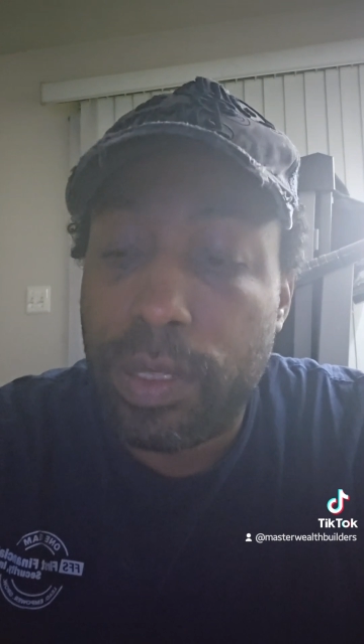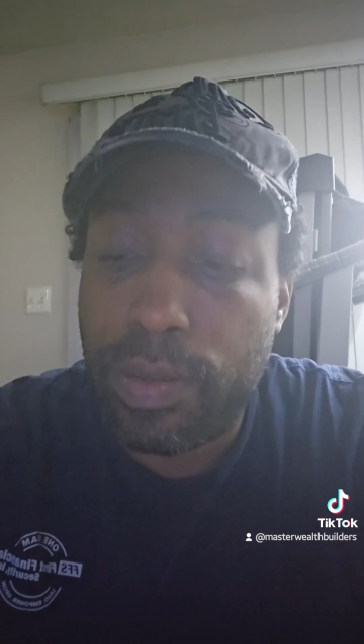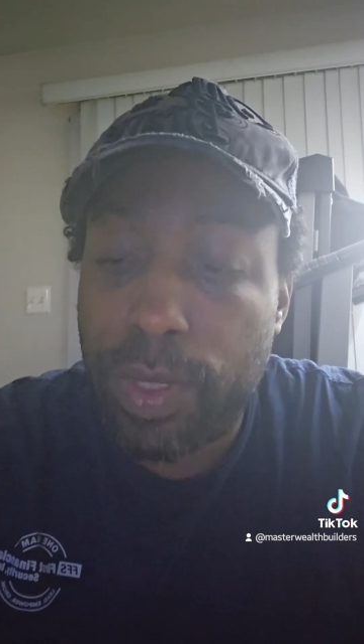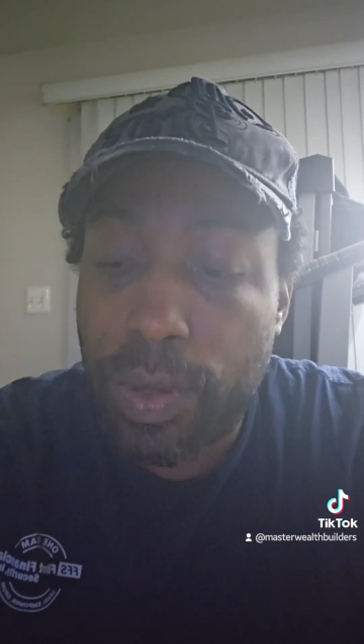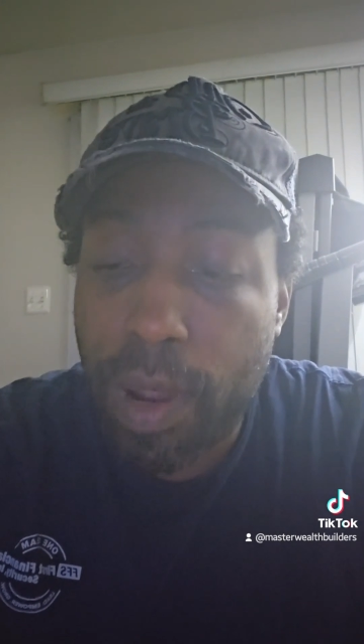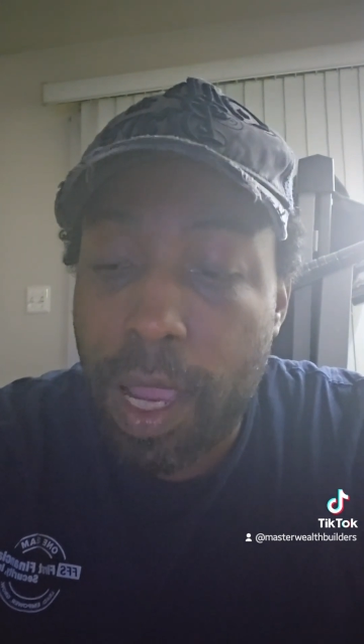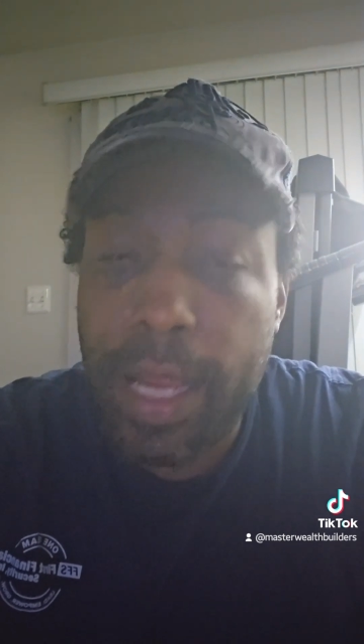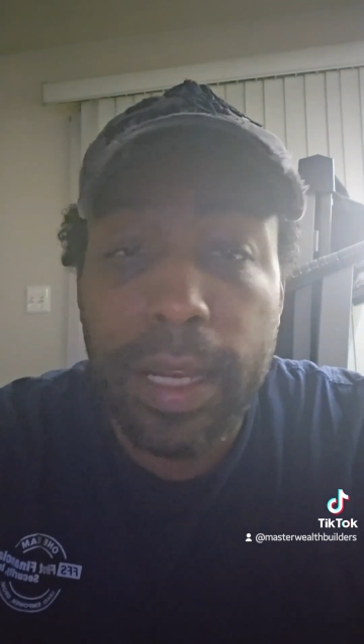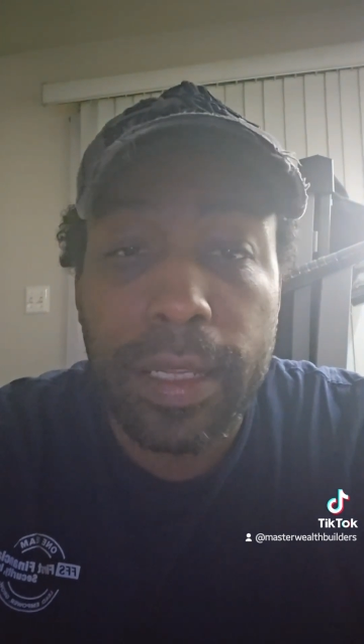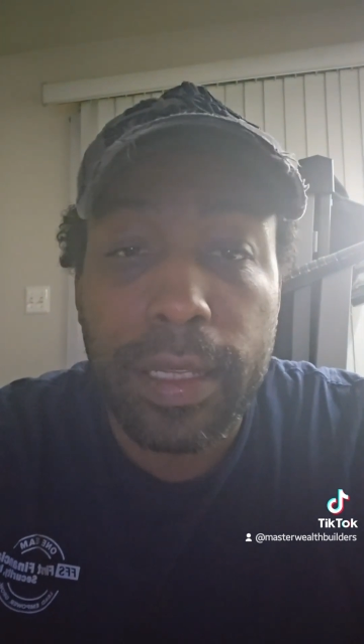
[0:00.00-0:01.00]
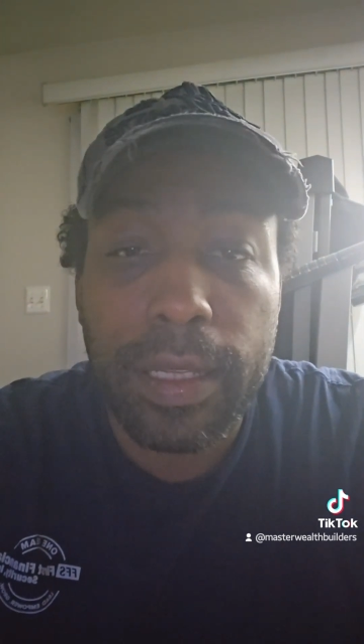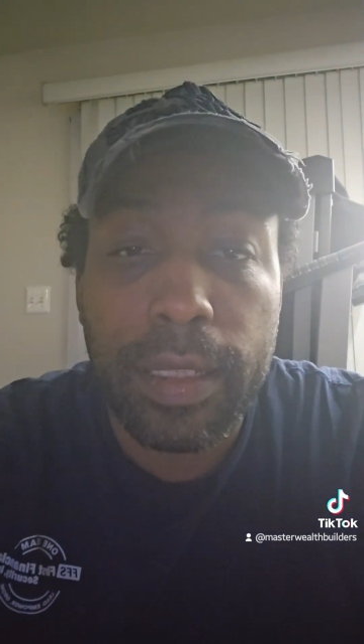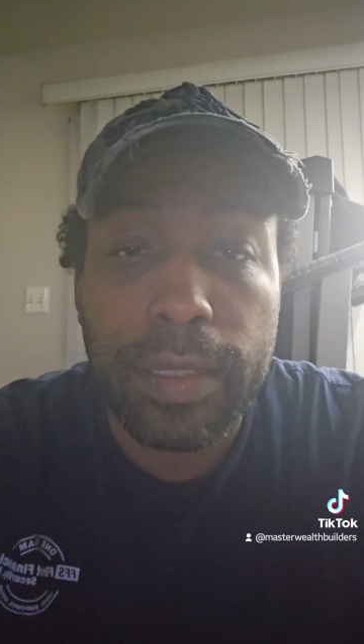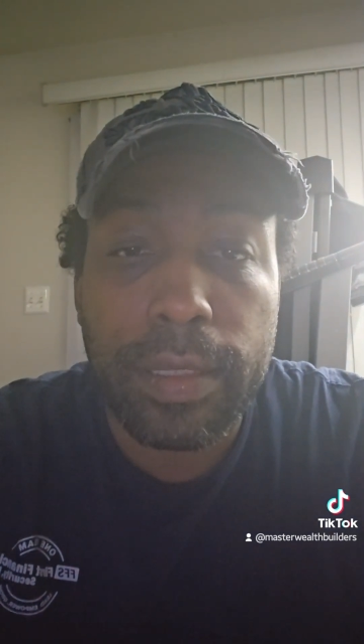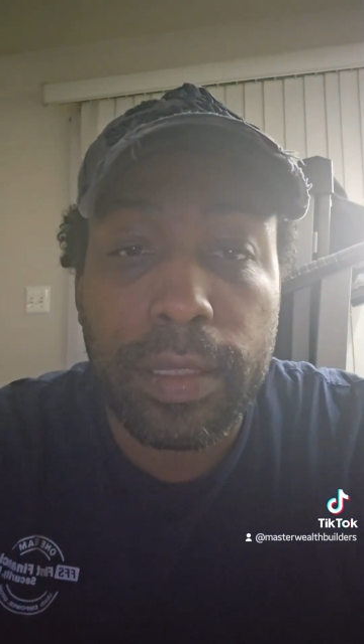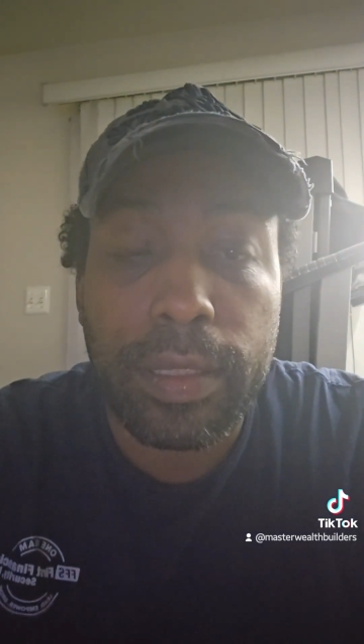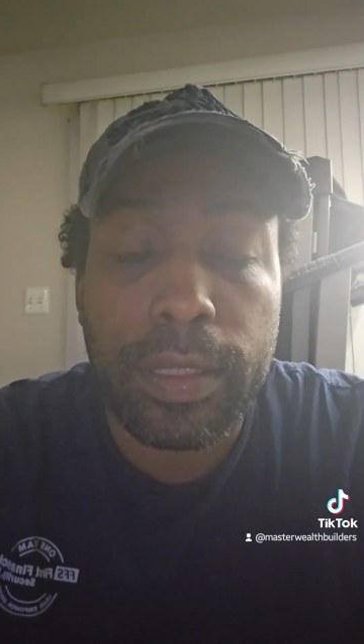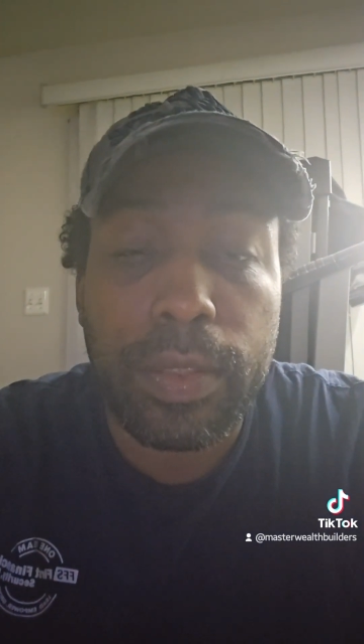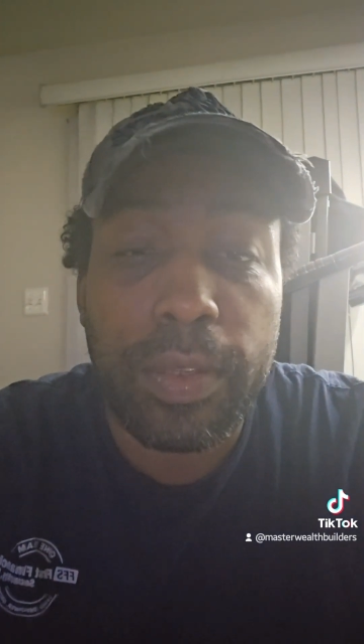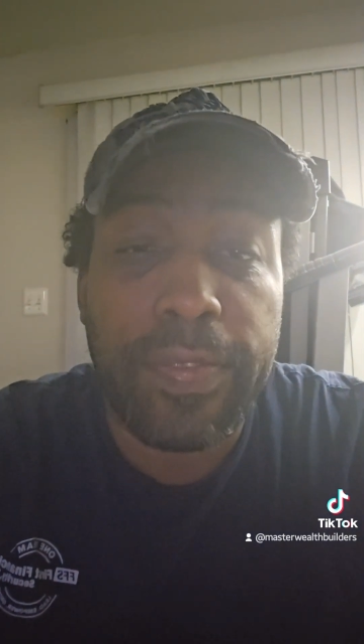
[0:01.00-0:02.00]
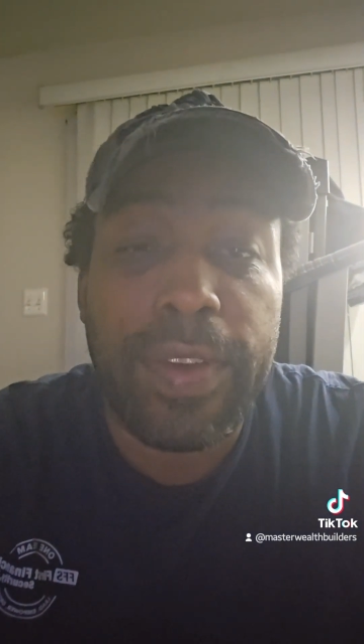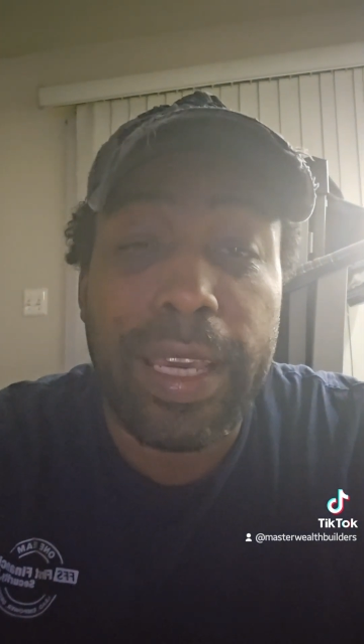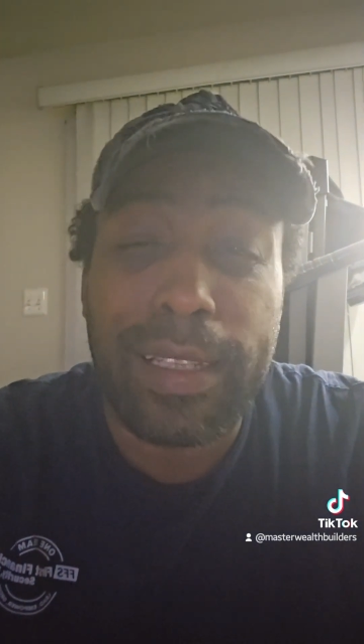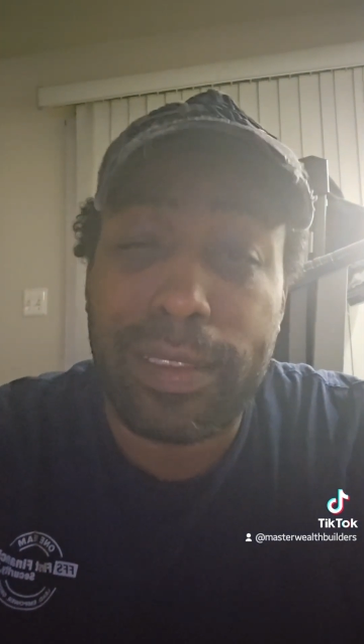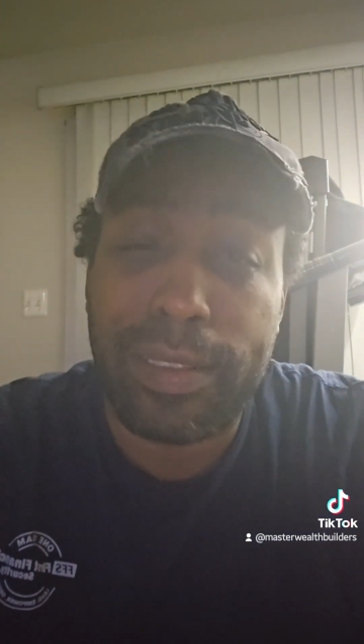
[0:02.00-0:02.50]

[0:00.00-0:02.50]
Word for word: to try to affect